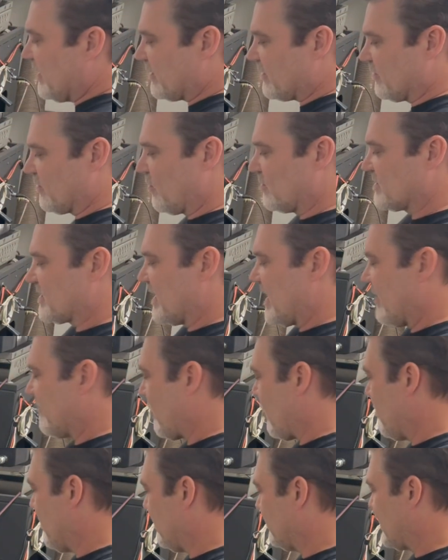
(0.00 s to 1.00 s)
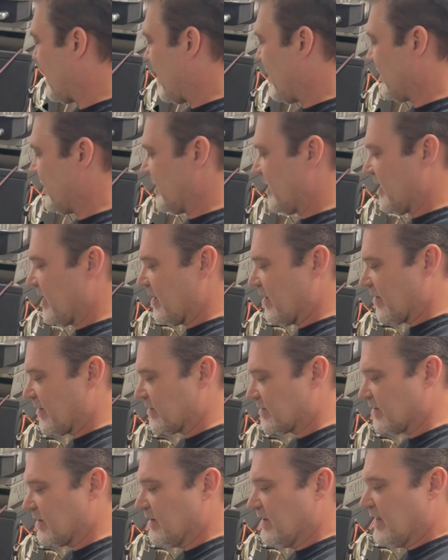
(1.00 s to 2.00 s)
you're always gonna have oil down in
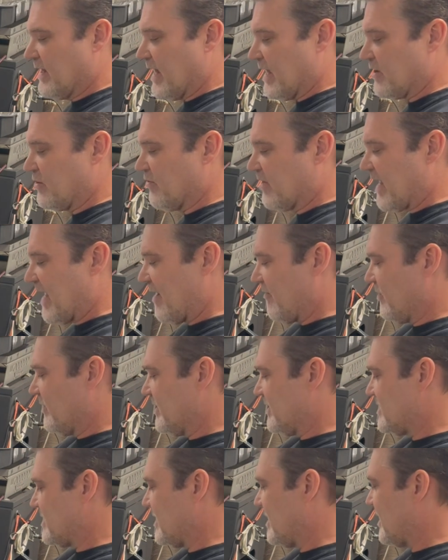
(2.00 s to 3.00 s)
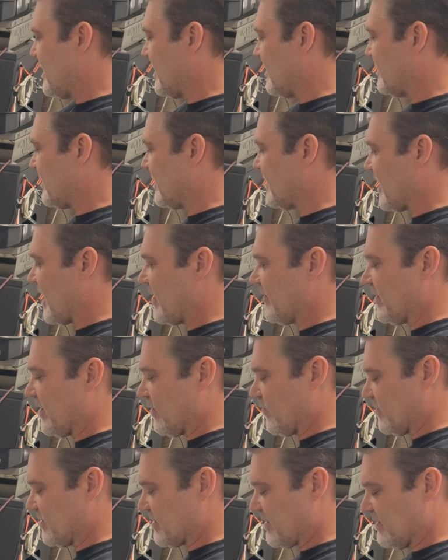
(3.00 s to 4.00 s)
here, and you can't really see anything down there.
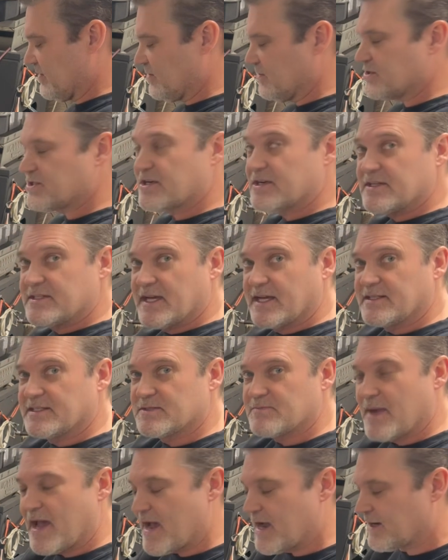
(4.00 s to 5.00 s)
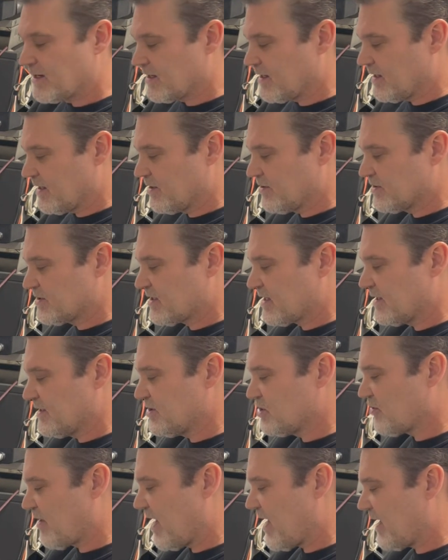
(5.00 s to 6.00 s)
What you're gonna do is you're gonna take this magnet and you're just gonna
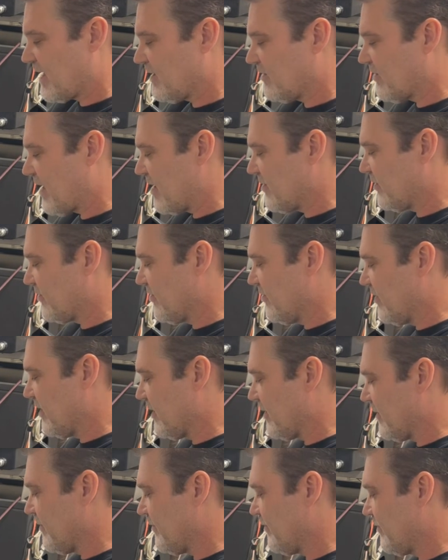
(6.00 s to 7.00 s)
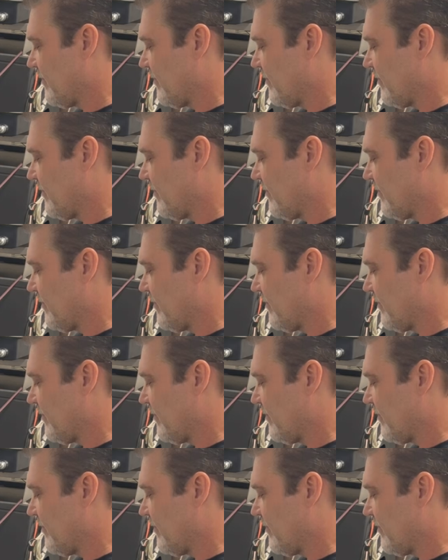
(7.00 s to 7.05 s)
drag it down through here.